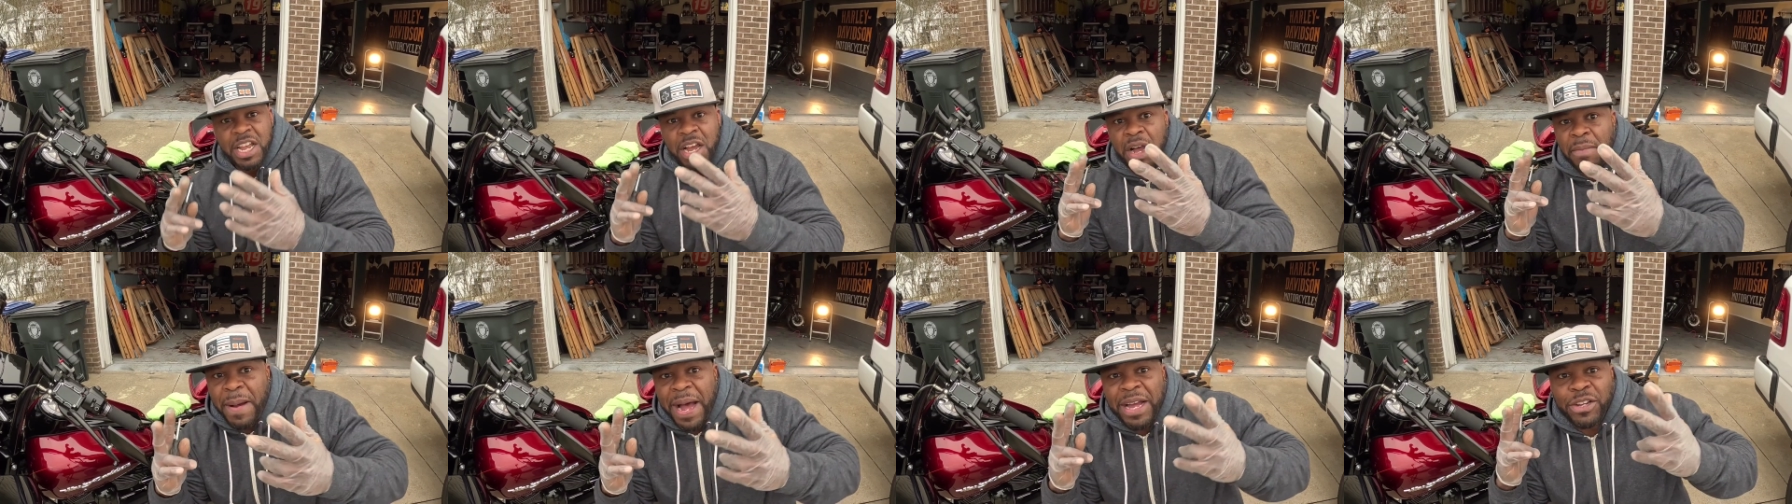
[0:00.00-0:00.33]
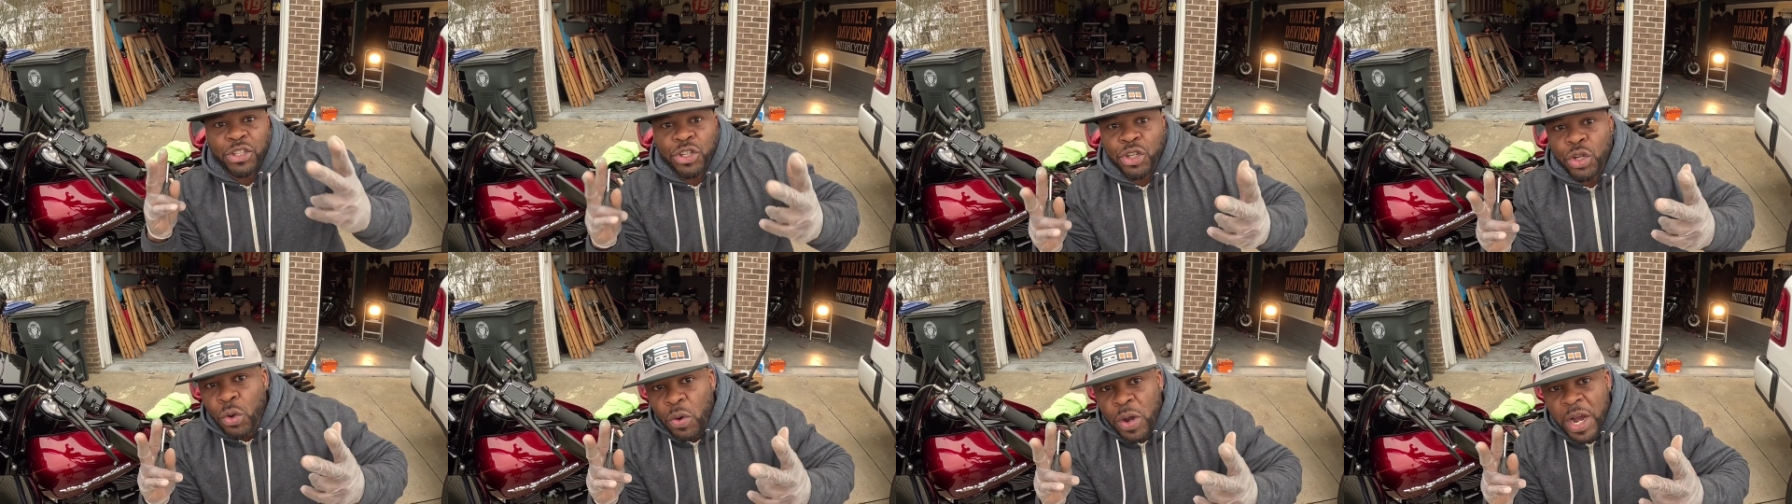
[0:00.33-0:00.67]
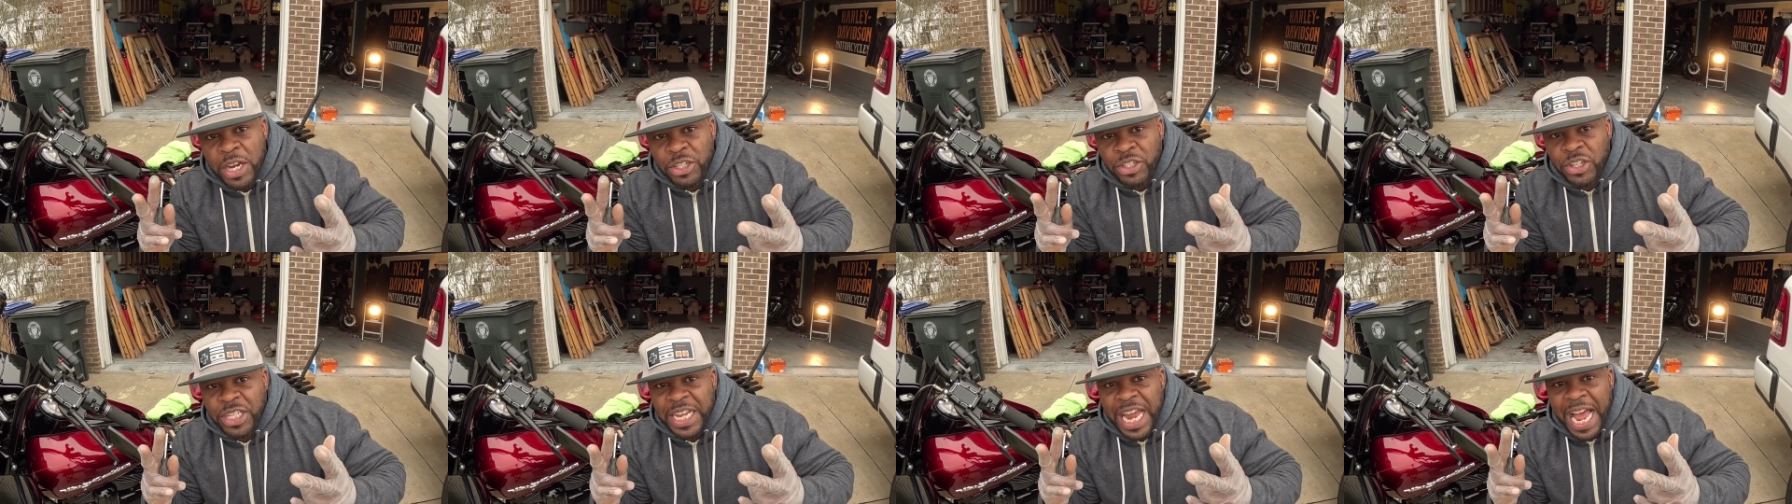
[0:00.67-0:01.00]
about
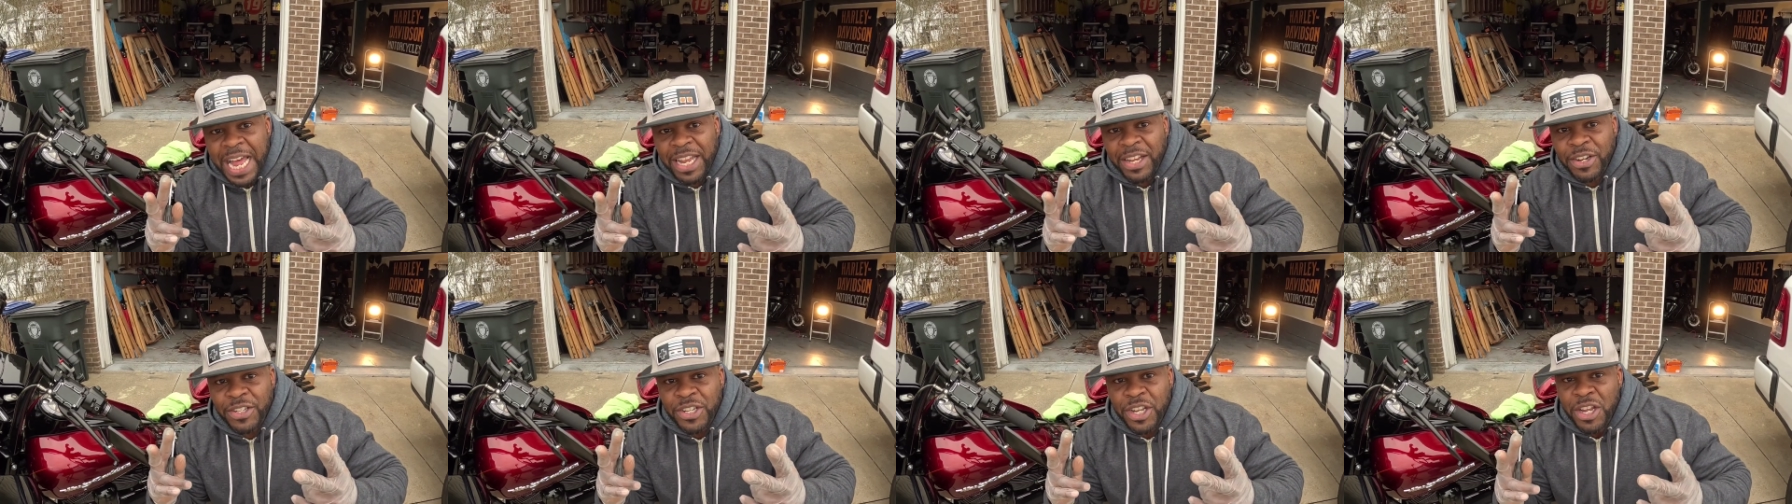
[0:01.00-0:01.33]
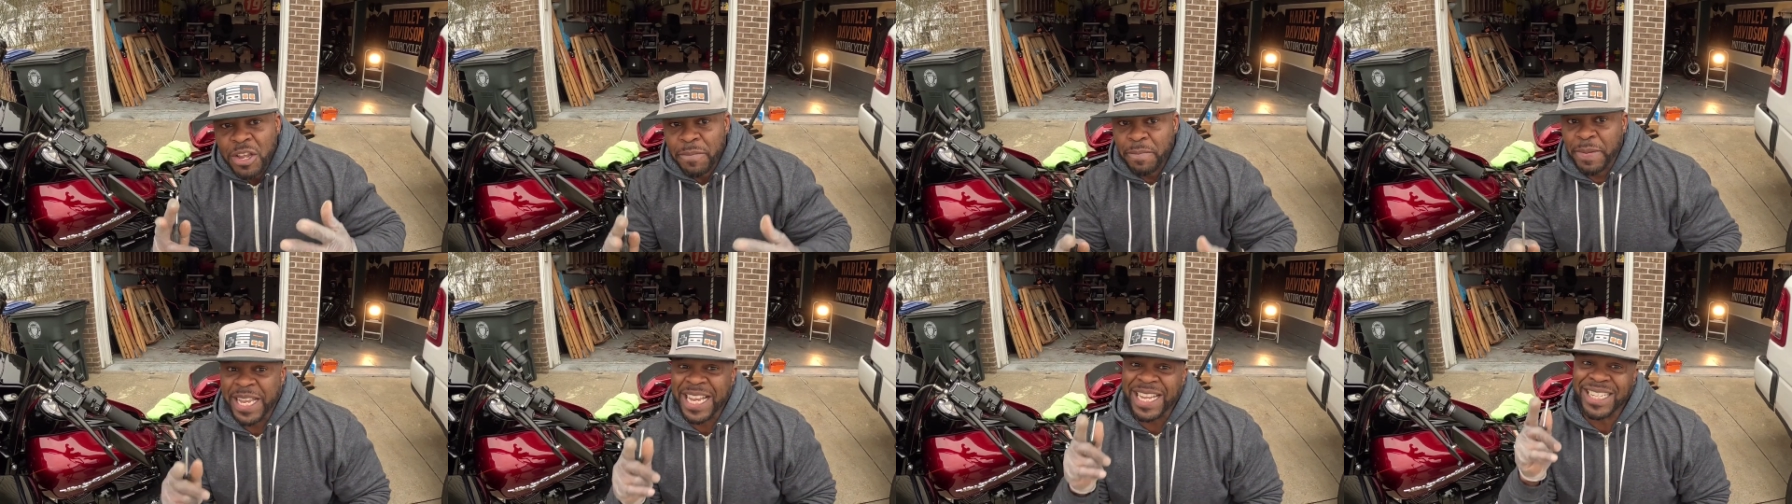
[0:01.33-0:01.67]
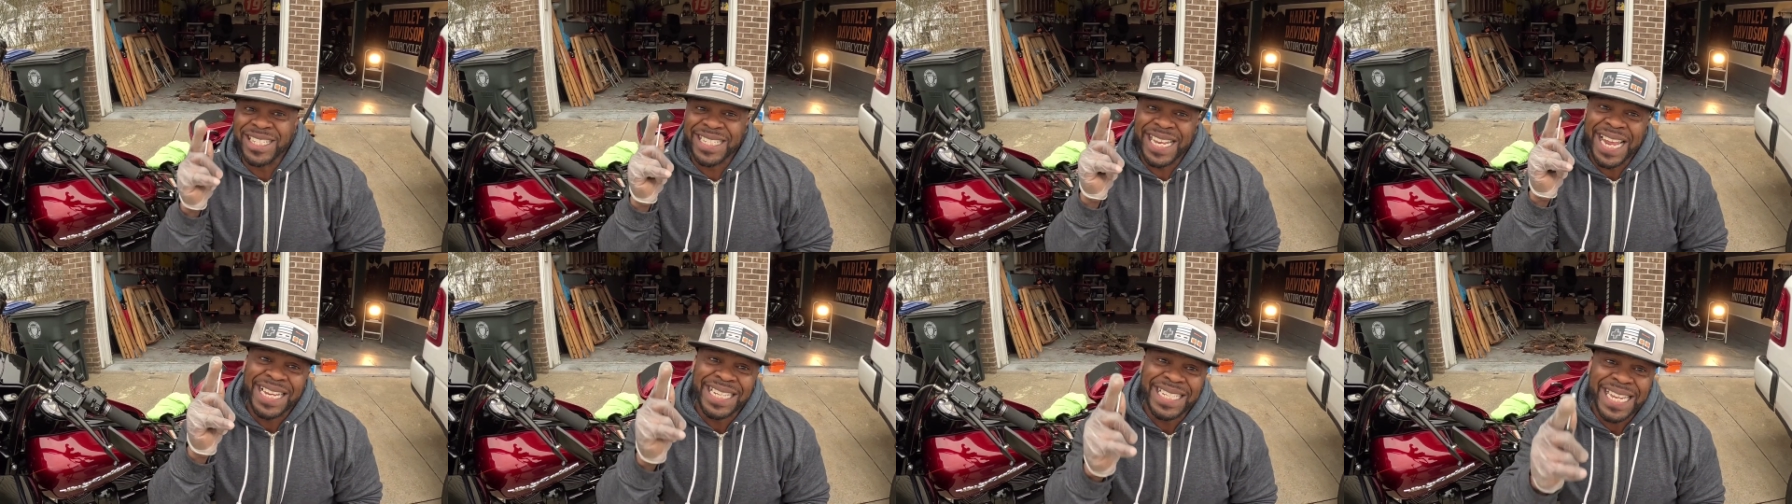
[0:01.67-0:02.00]
$200
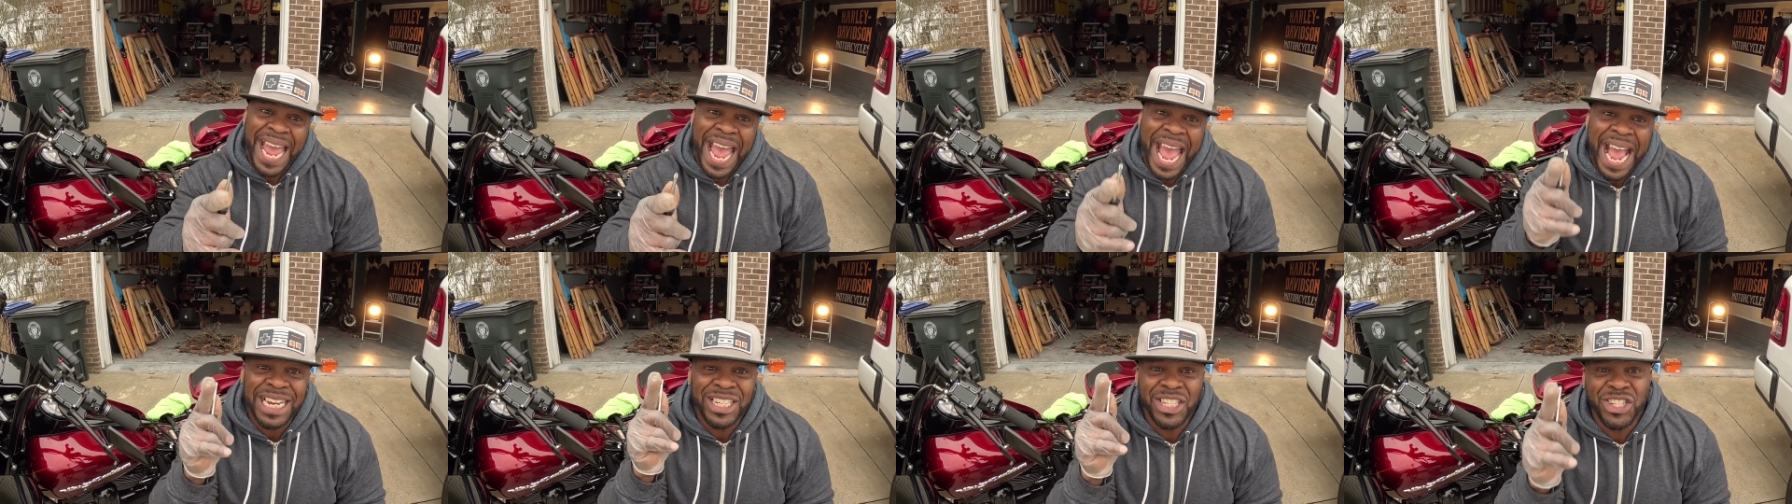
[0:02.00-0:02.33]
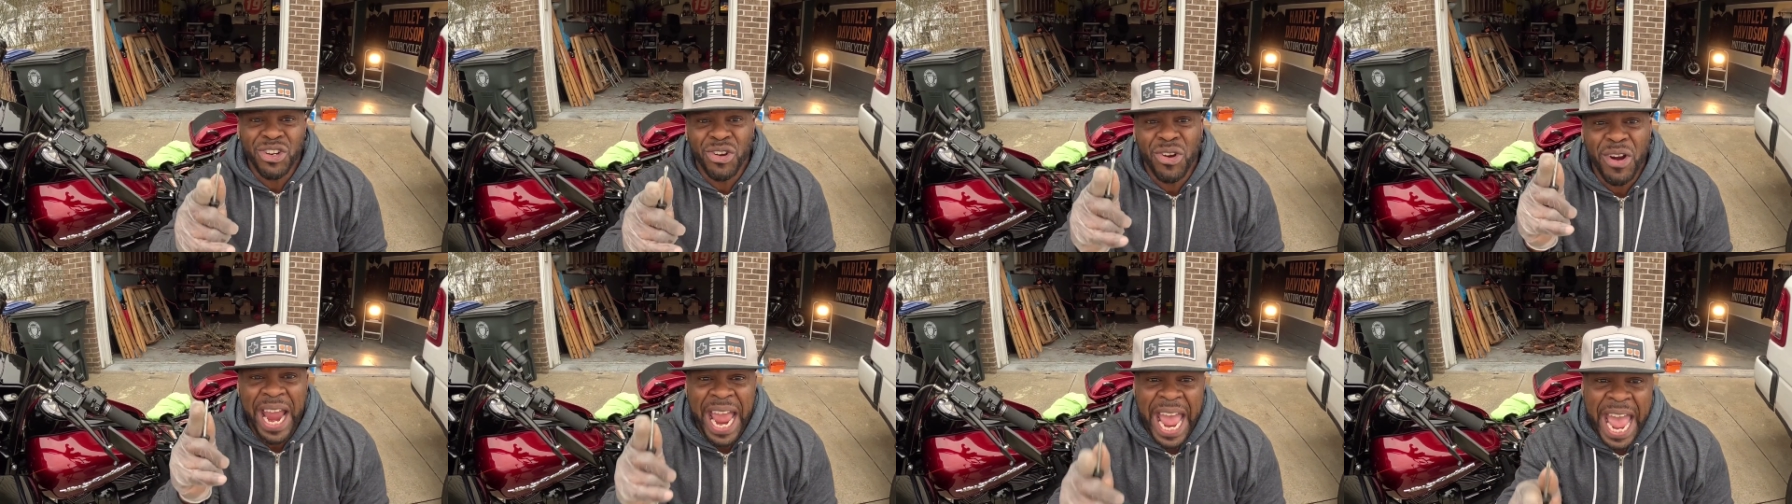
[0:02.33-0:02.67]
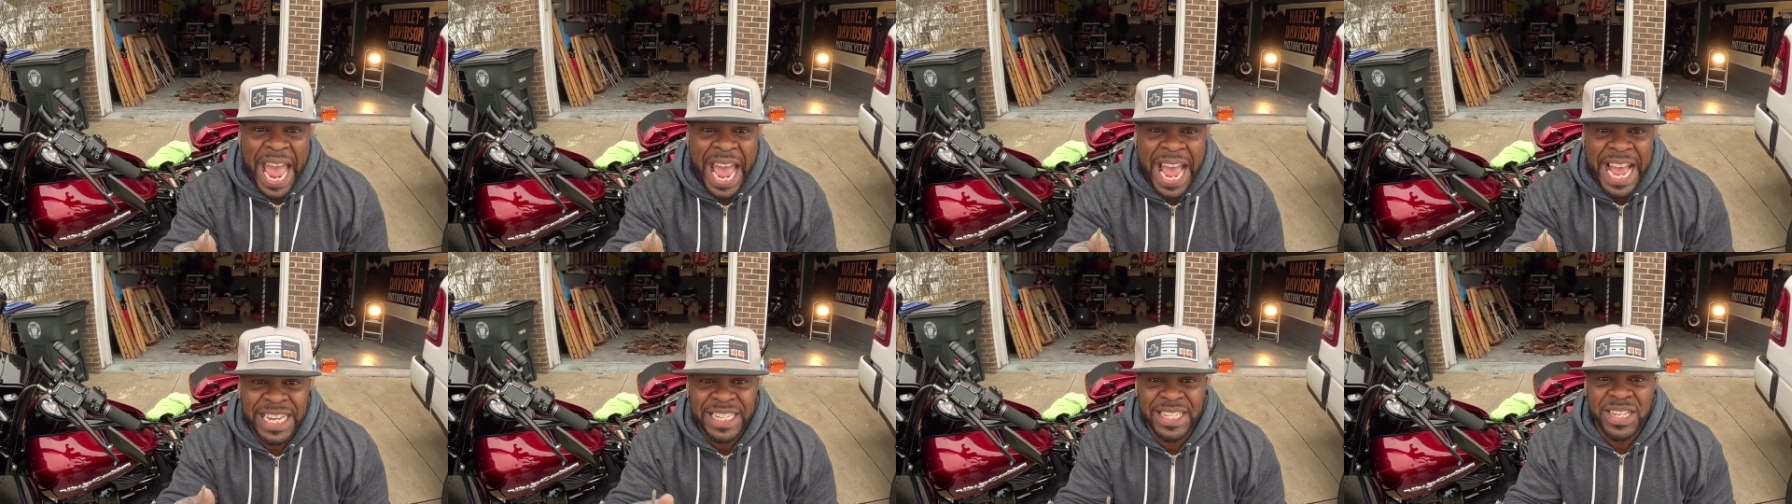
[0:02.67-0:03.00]
because they tax your
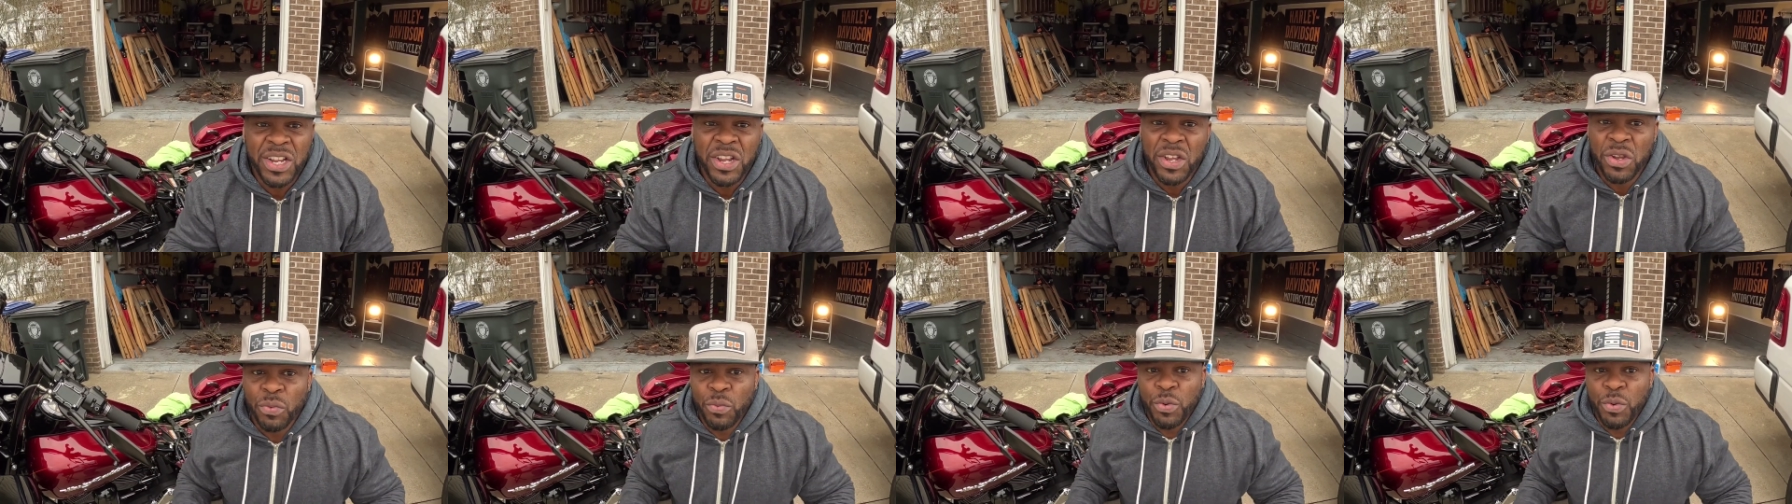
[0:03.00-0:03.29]
ass